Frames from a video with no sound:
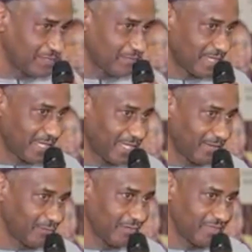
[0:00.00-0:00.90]
none of them
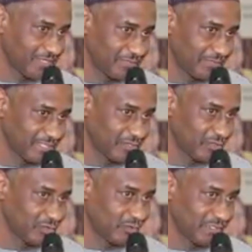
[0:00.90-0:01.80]
came with this
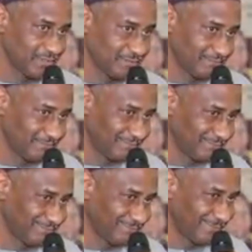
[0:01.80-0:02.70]
much goodwill
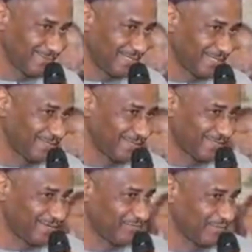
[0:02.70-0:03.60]

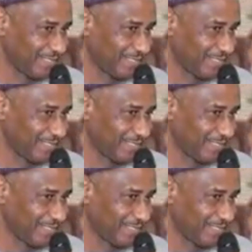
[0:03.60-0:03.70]
like this